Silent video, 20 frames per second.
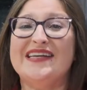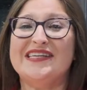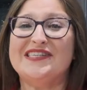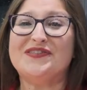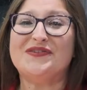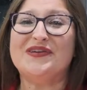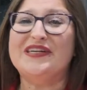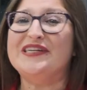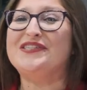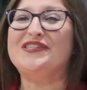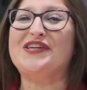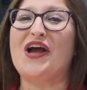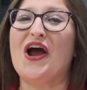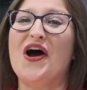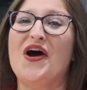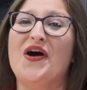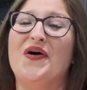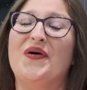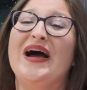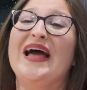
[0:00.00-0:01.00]
Industry
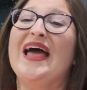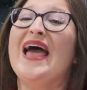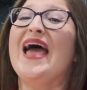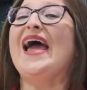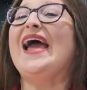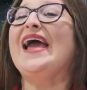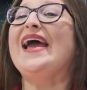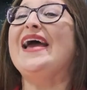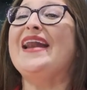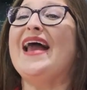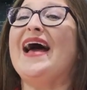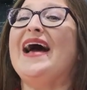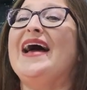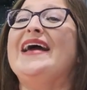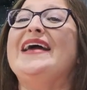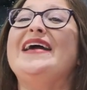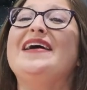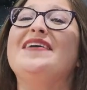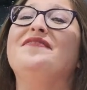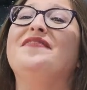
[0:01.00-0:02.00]
Show, and
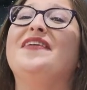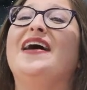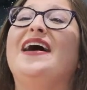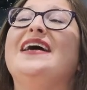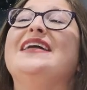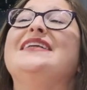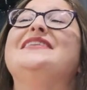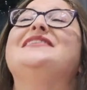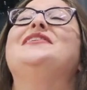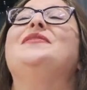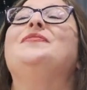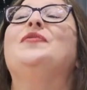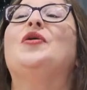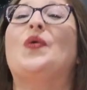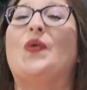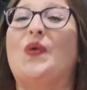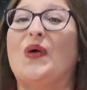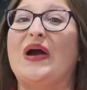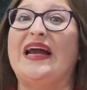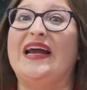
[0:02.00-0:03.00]
I have got some
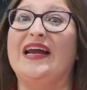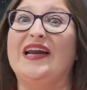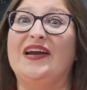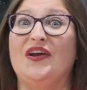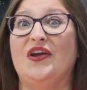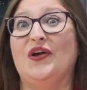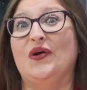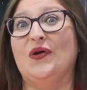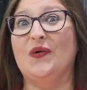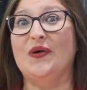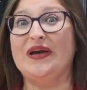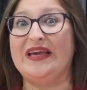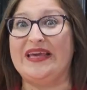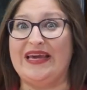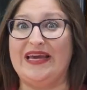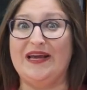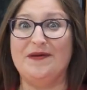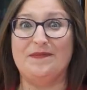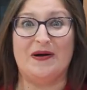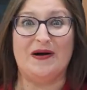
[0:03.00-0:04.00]
great new
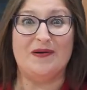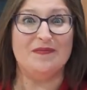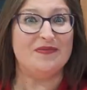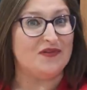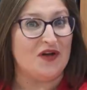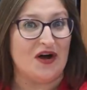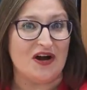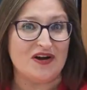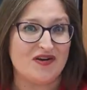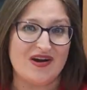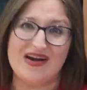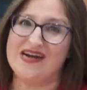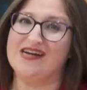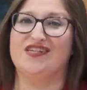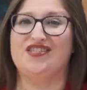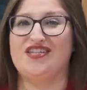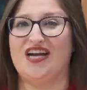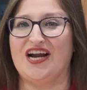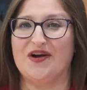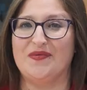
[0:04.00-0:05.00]
heat pump laundry to
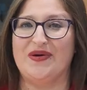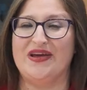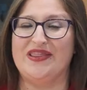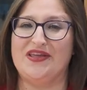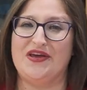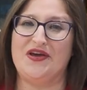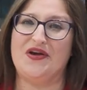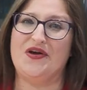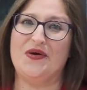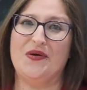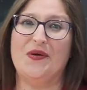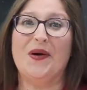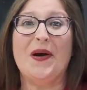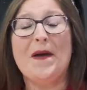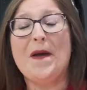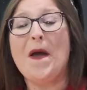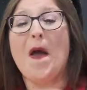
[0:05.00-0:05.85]
share with you.